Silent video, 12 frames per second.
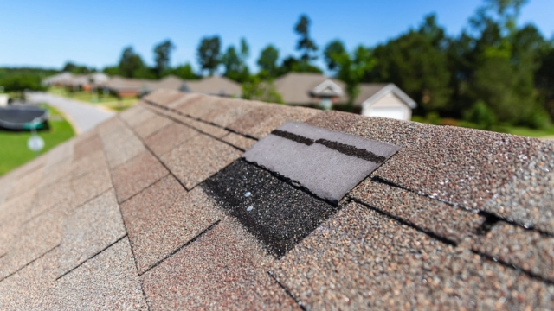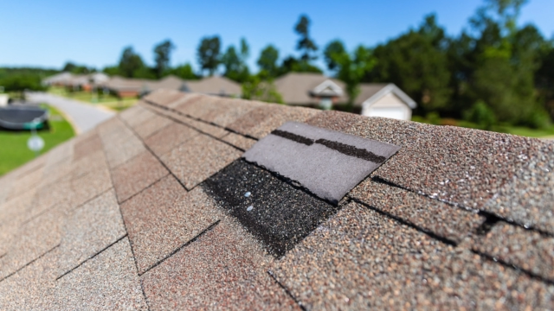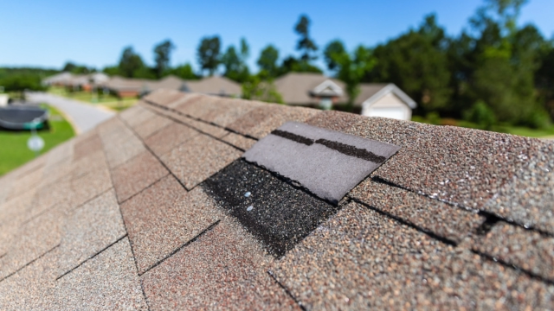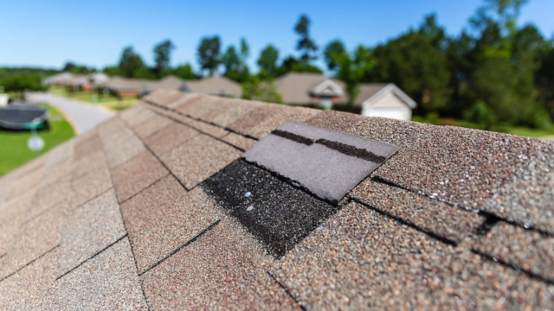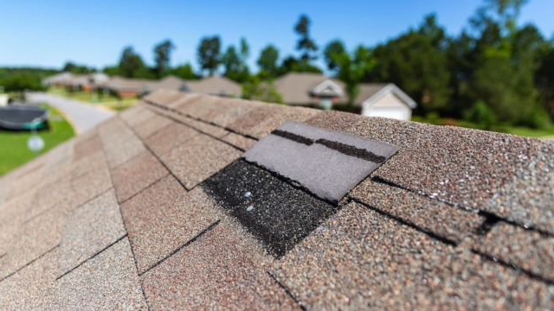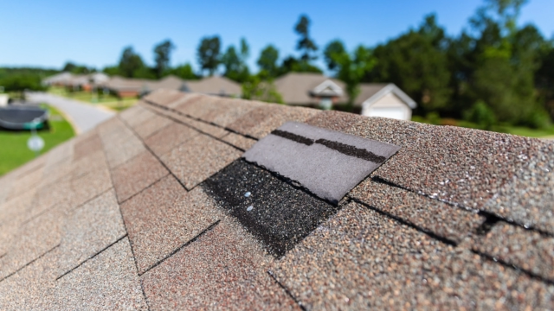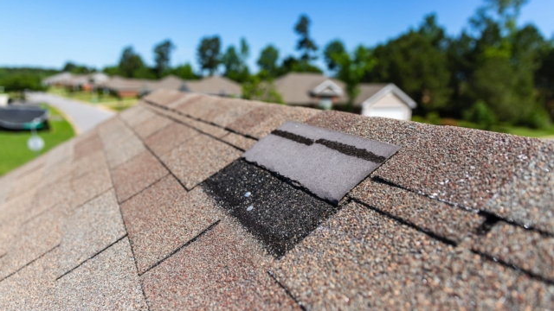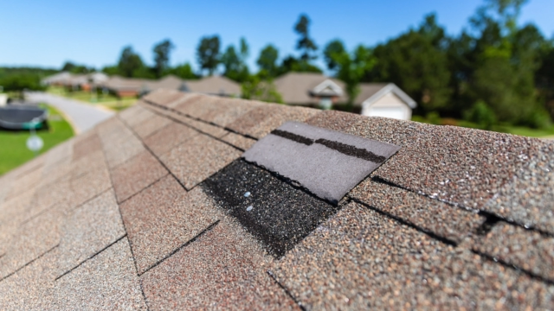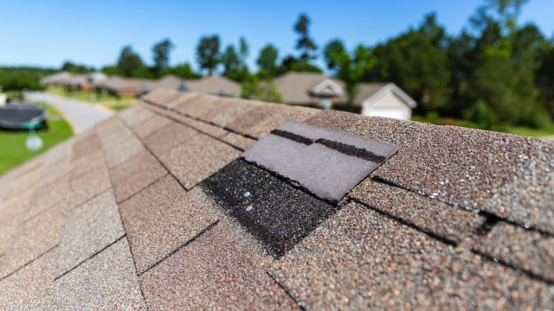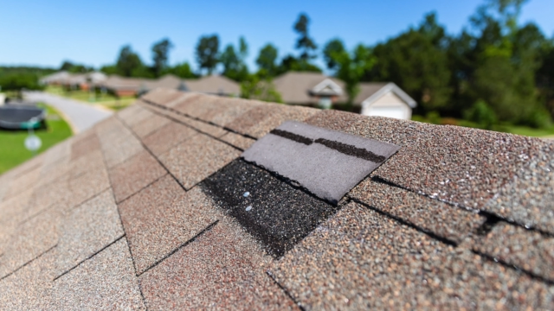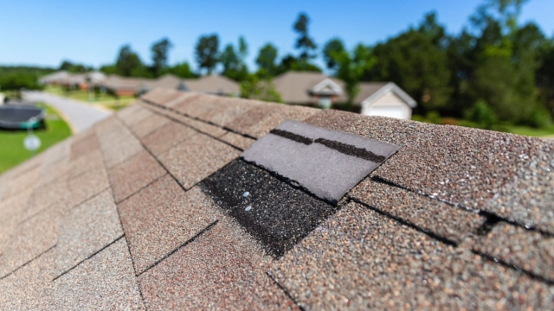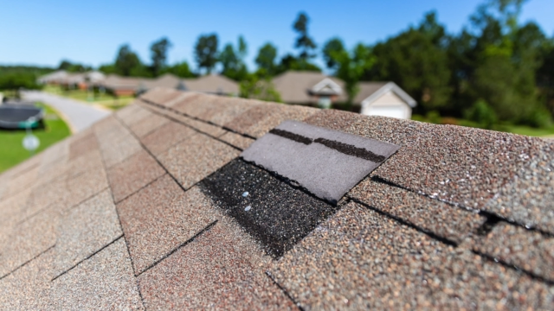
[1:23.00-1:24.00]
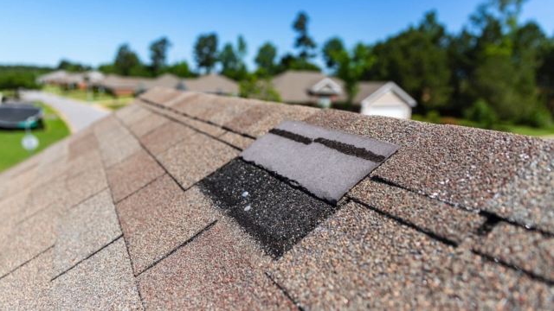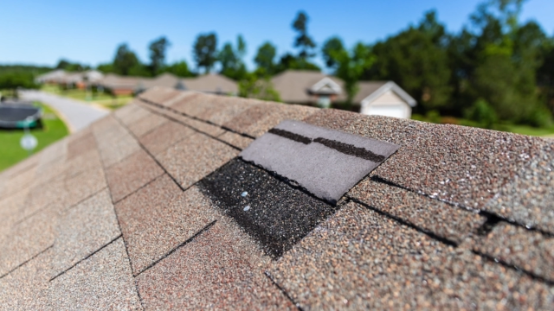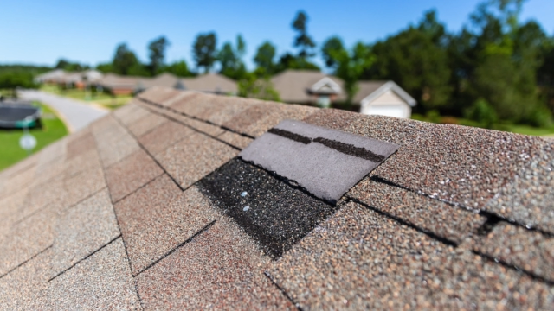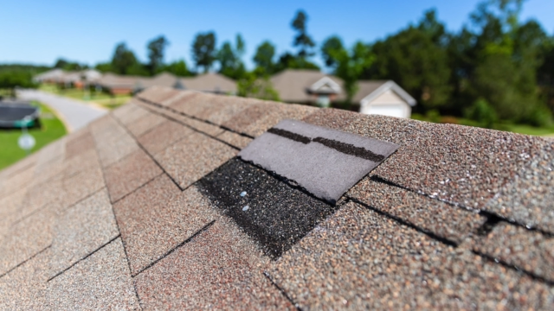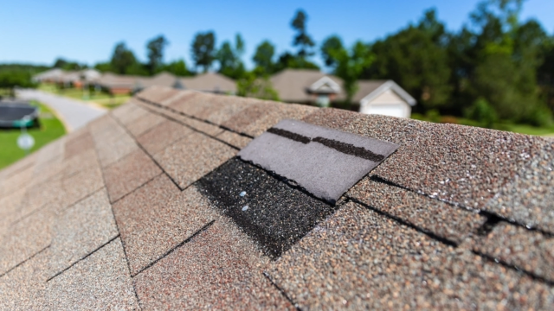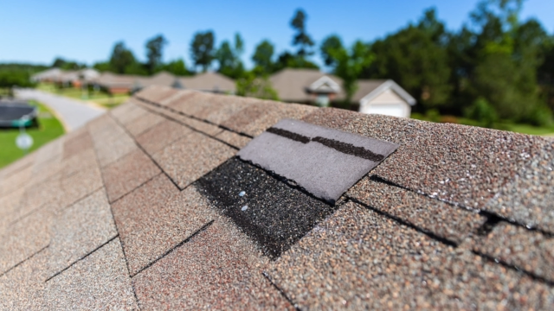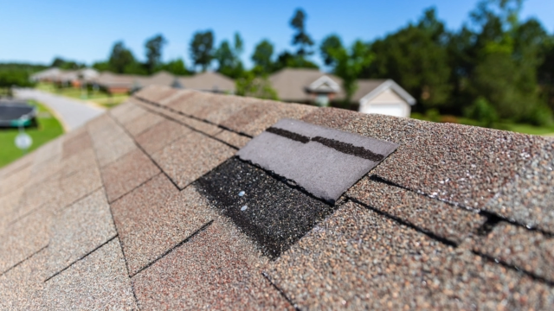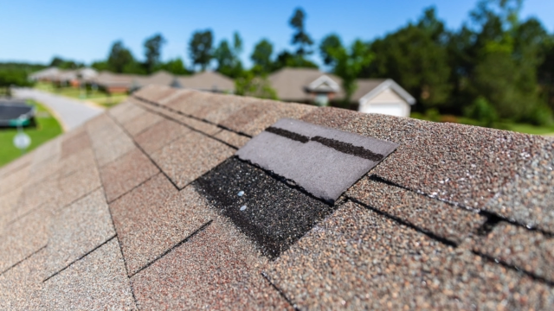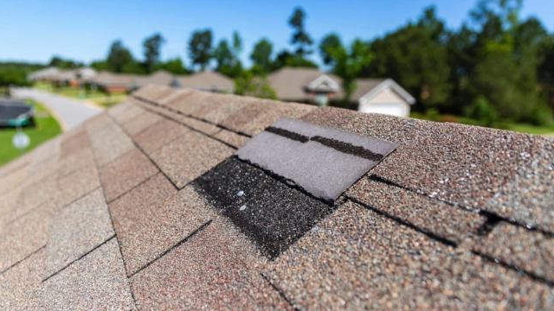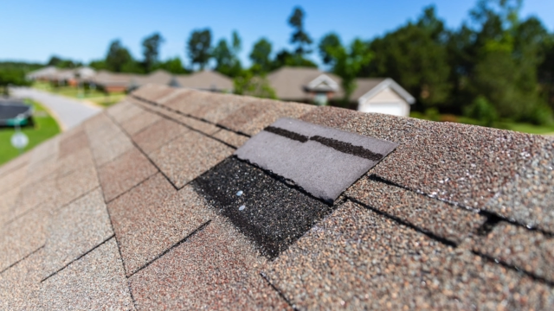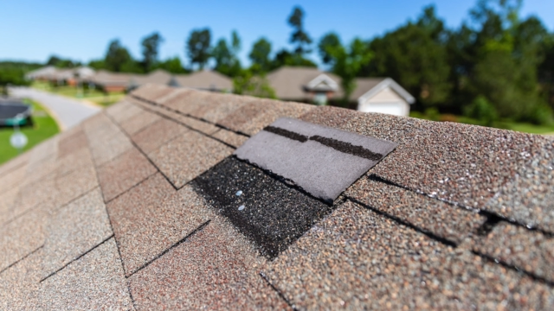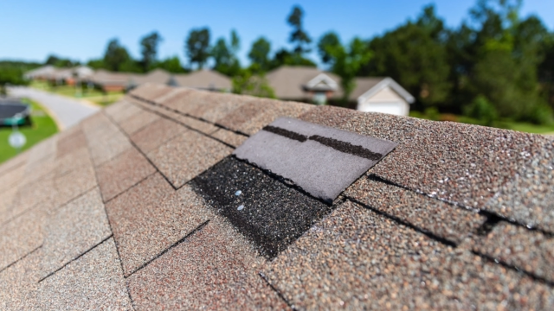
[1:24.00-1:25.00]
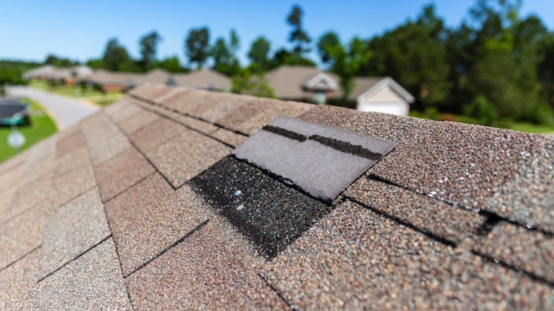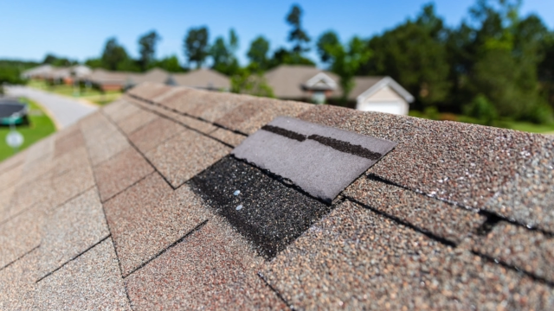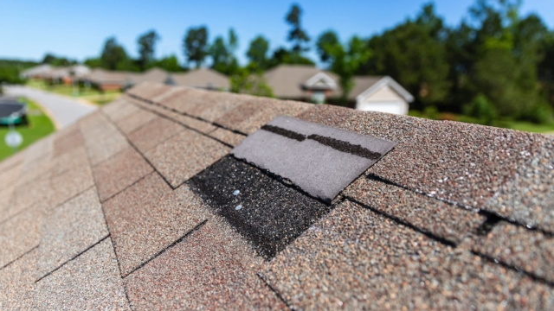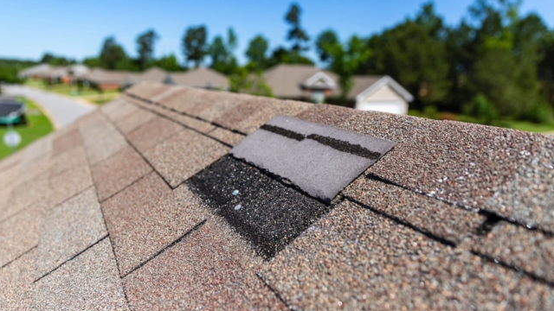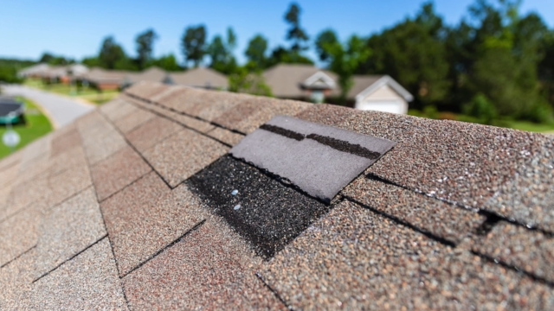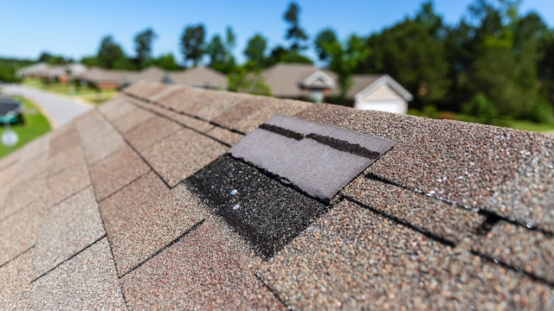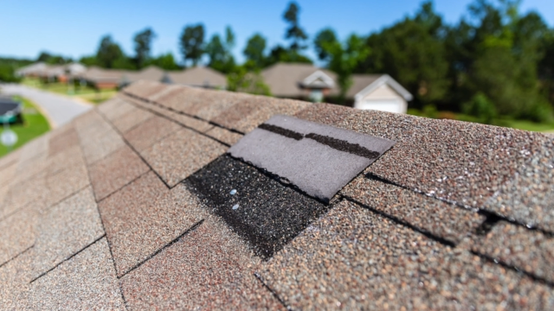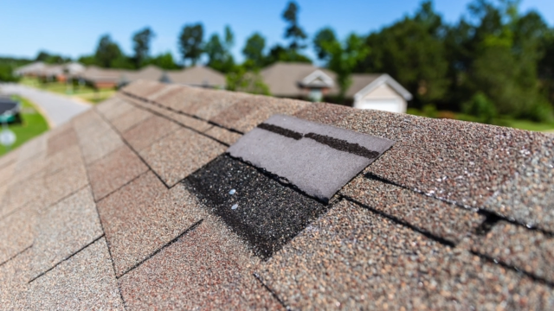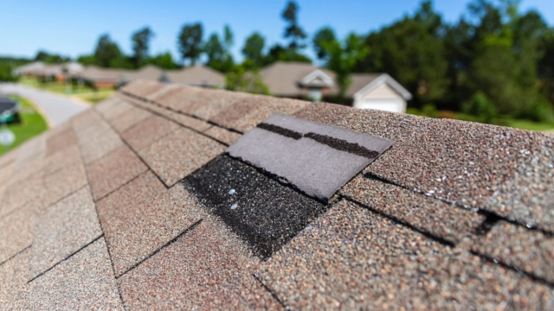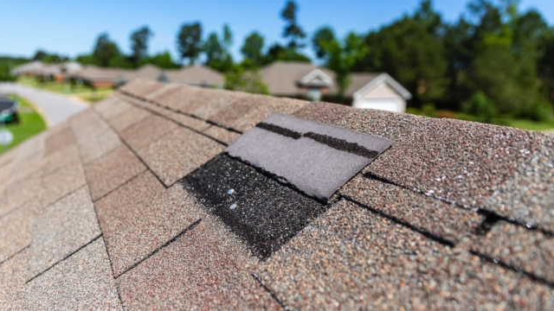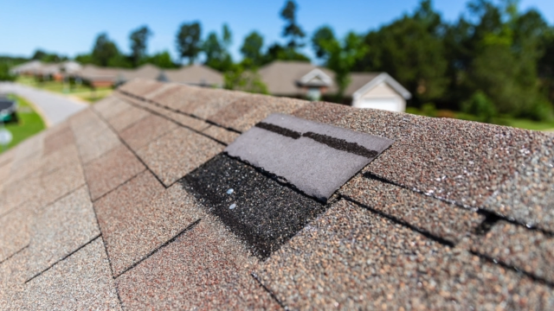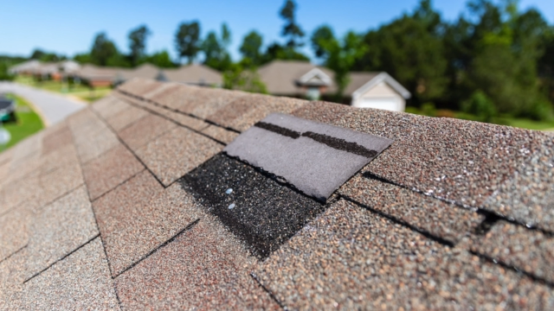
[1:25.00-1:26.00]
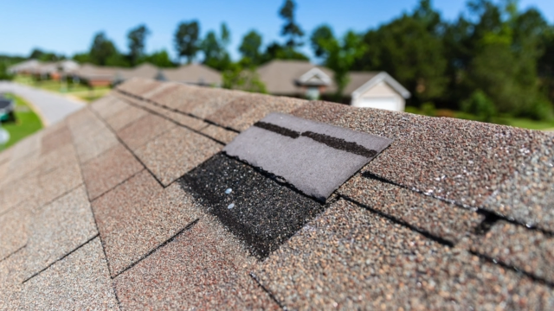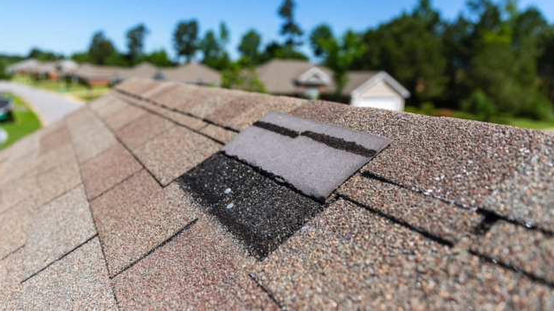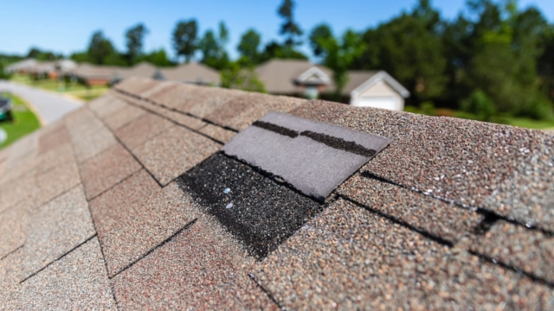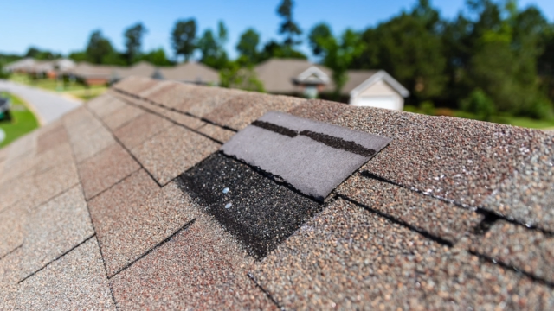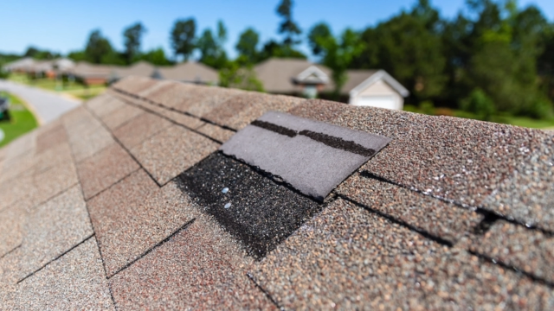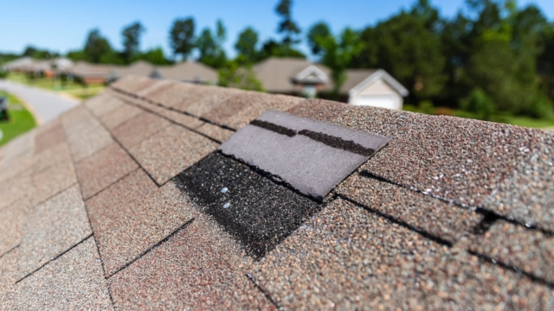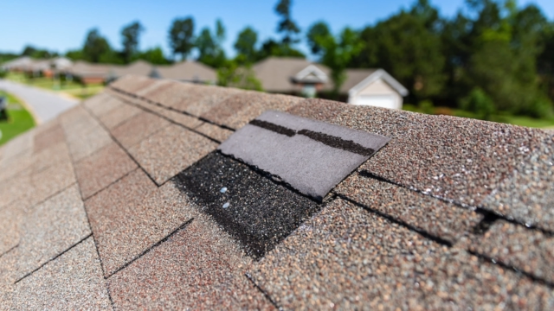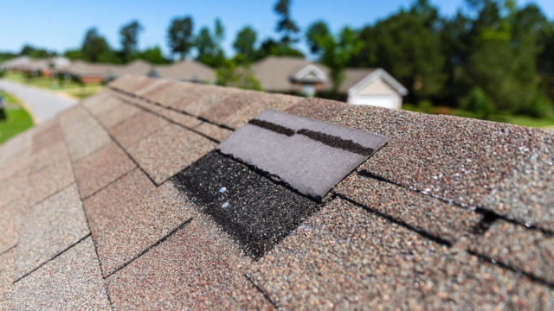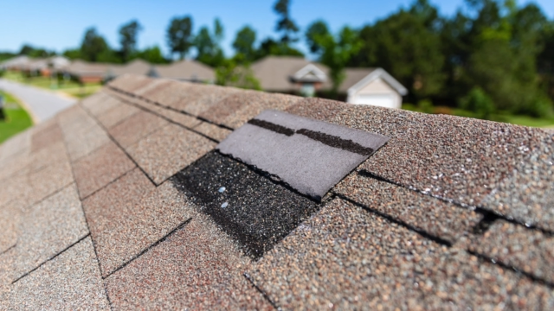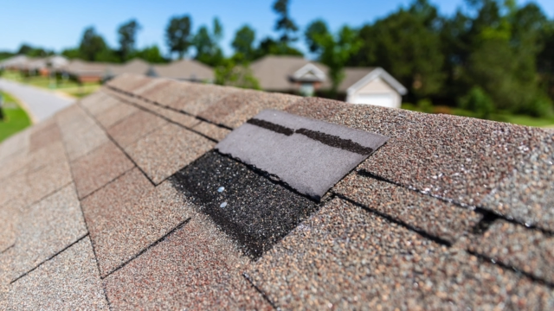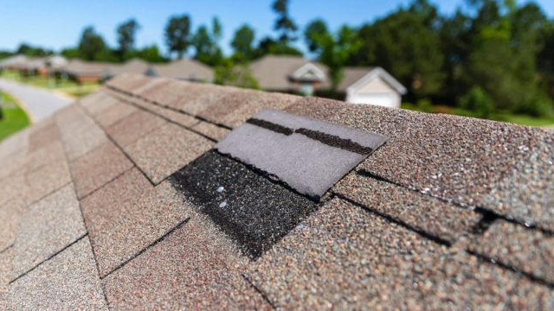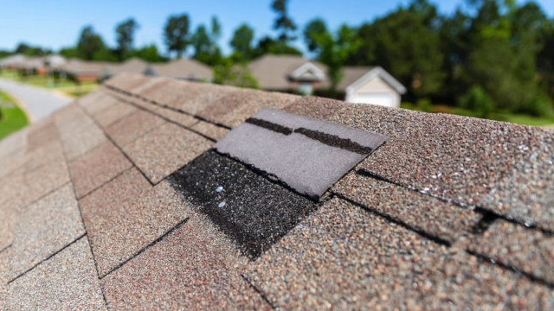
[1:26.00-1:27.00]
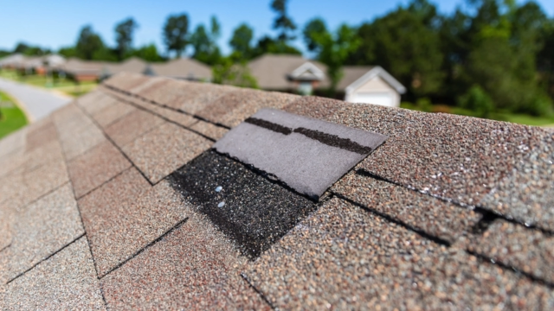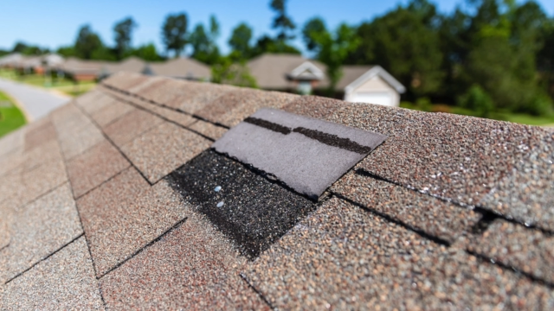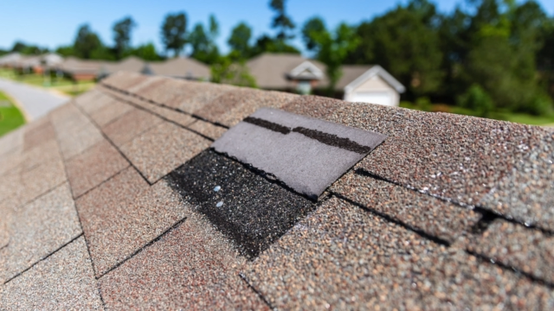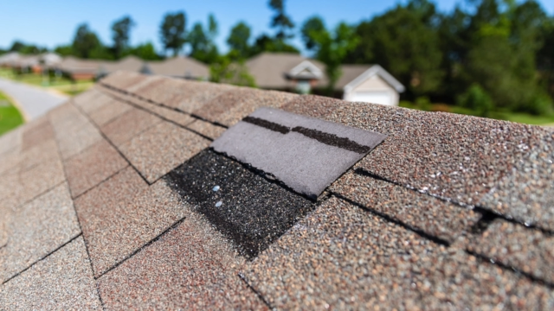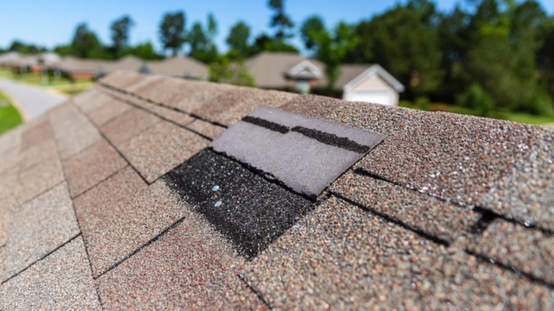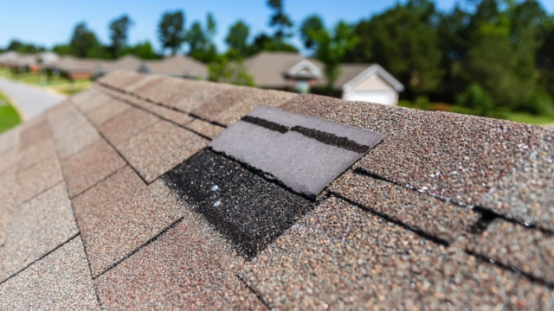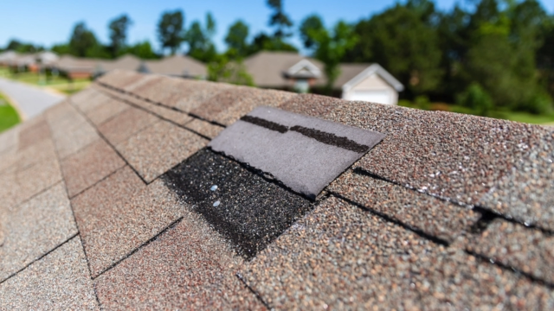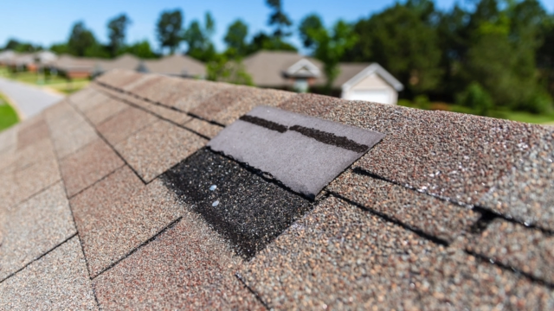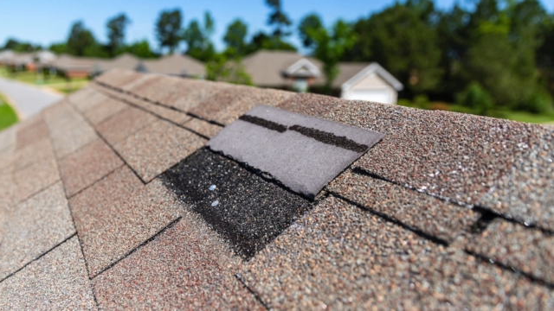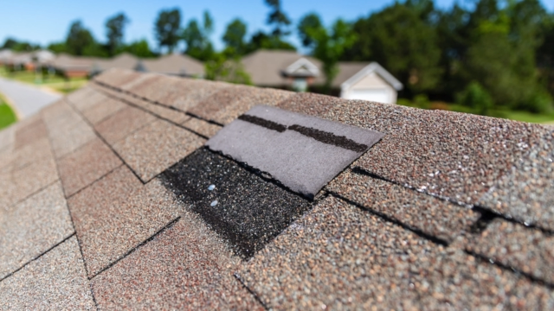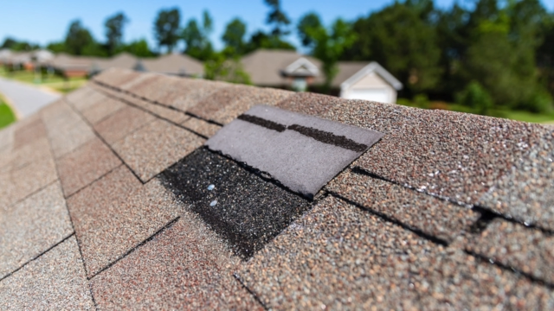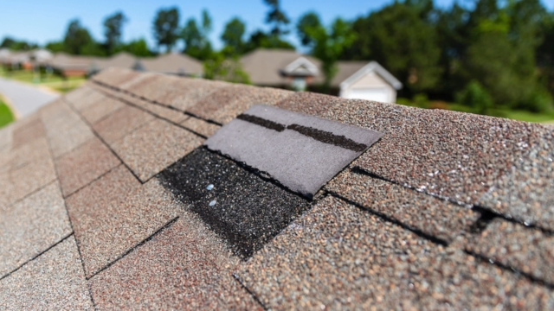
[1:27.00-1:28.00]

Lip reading: (no speaker visible)